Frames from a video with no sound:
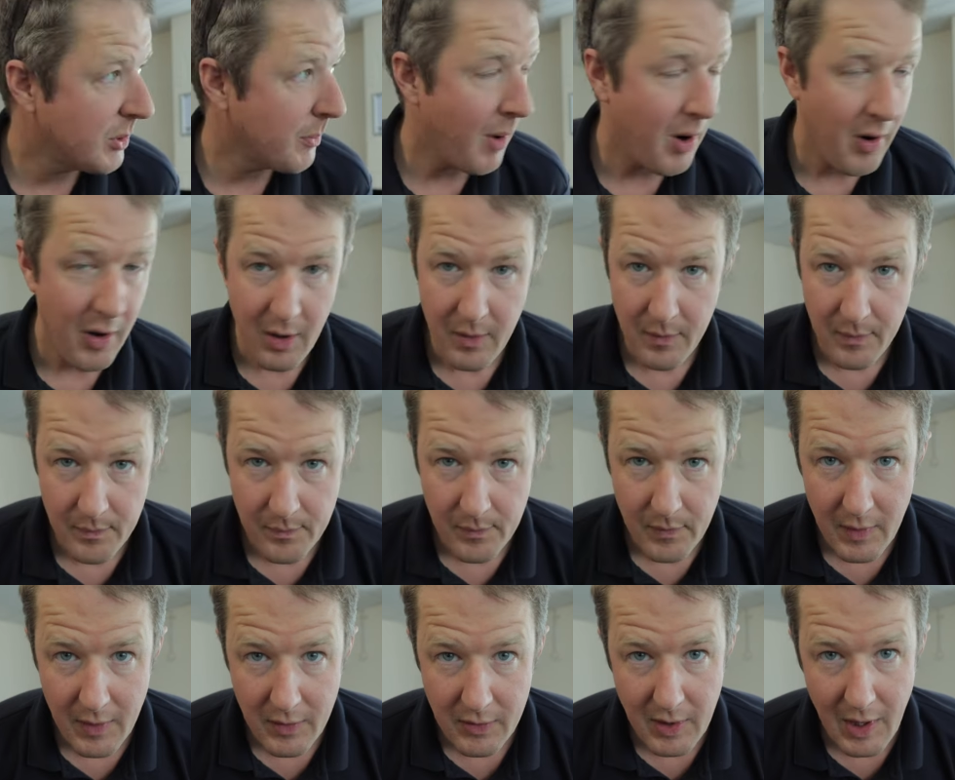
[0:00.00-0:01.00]
Tomorrow
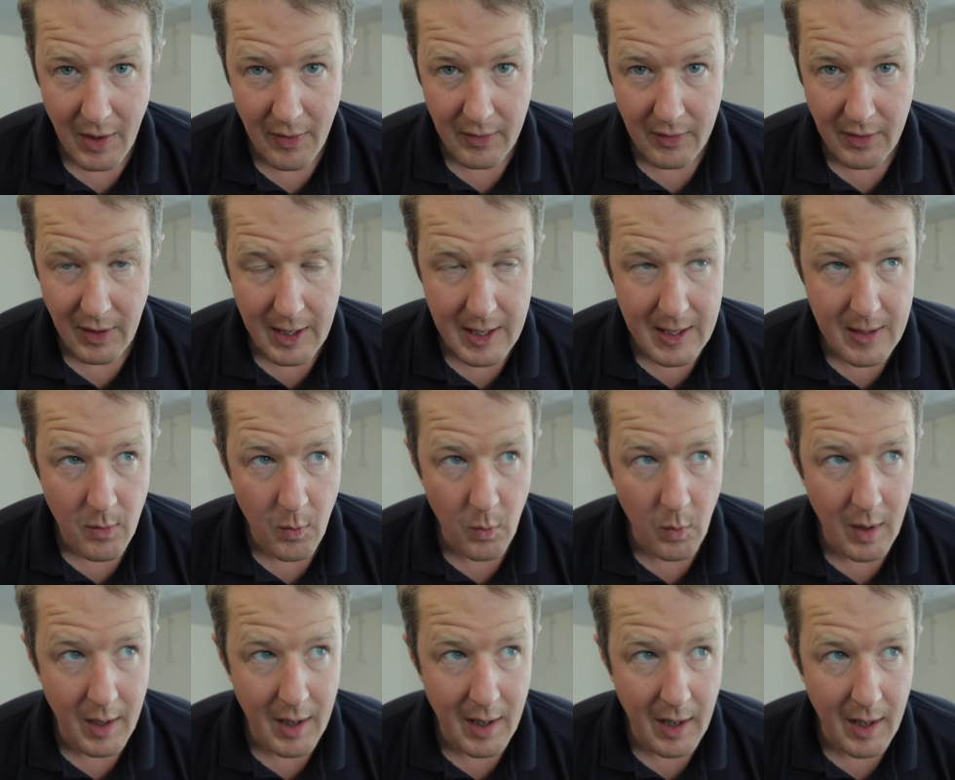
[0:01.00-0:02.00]
is another day
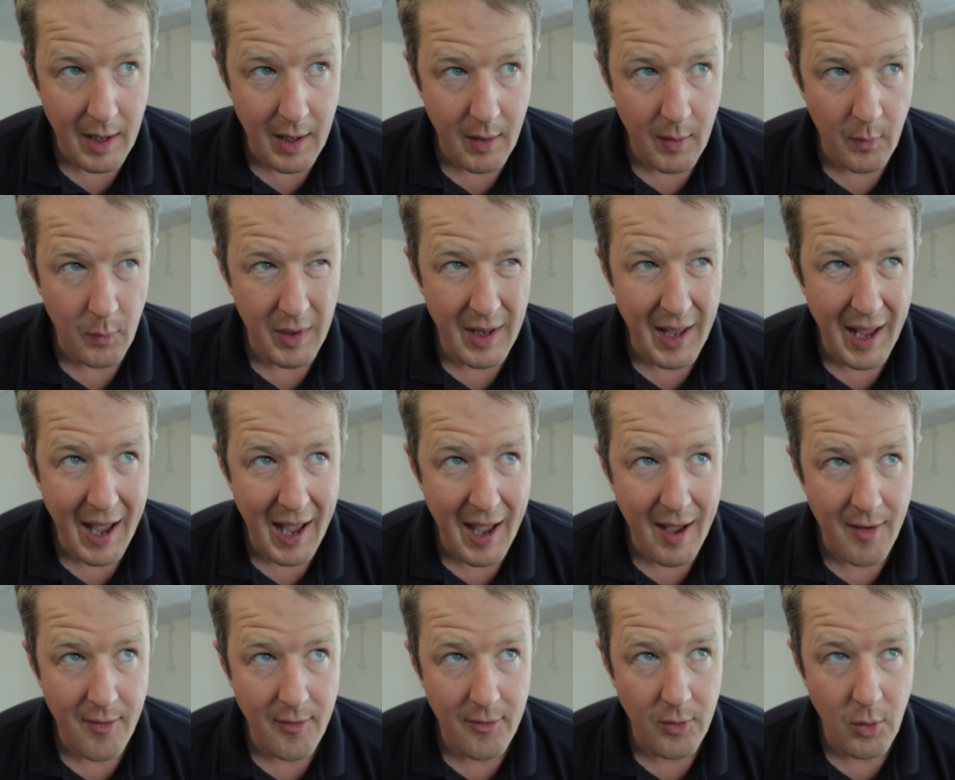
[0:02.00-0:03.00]
where we
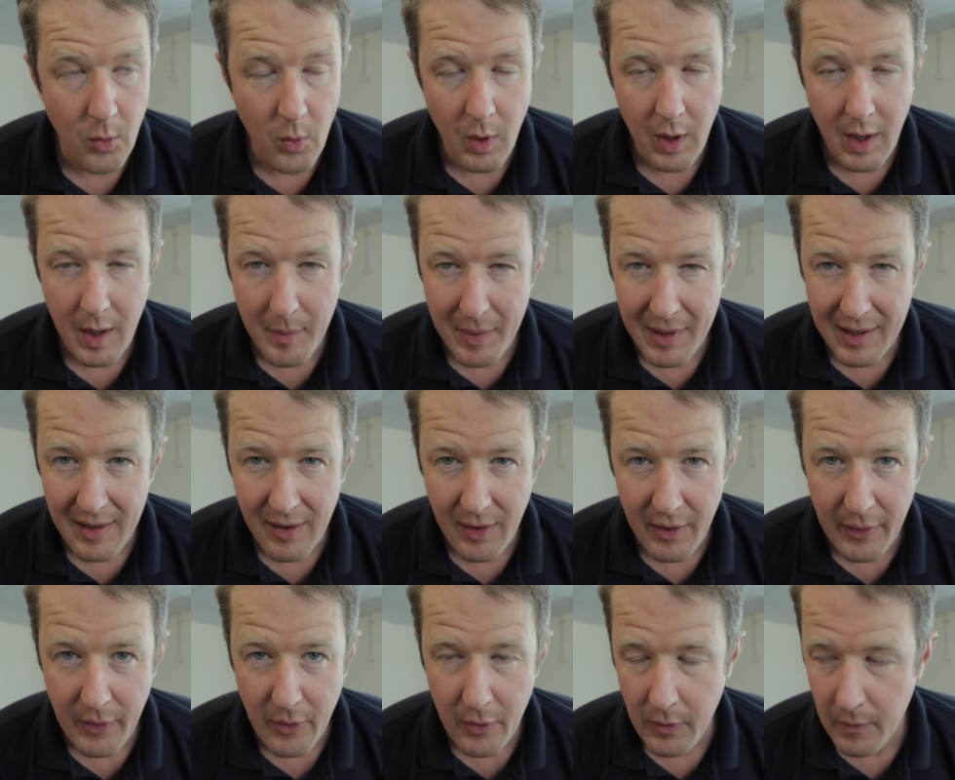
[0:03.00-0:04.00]
have quite a bit
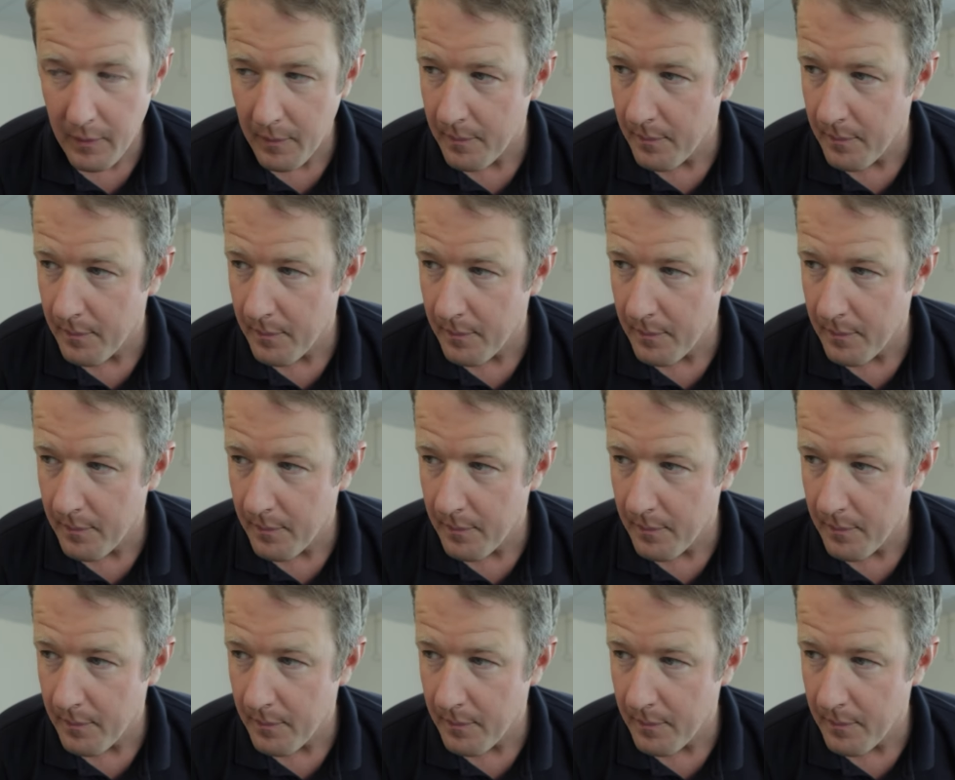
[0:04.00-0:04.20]
going on.